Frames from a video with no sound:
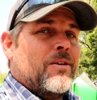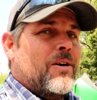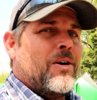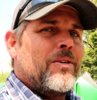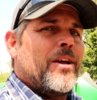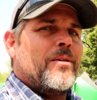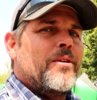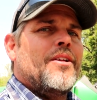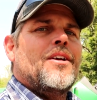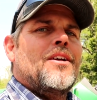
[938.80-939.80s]
are they
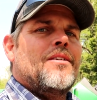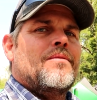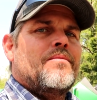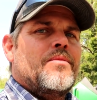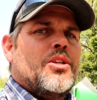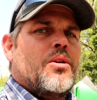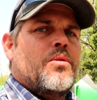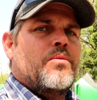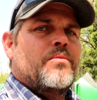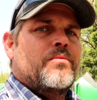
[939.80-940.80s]
really, you
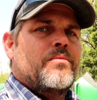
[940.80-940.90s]
know,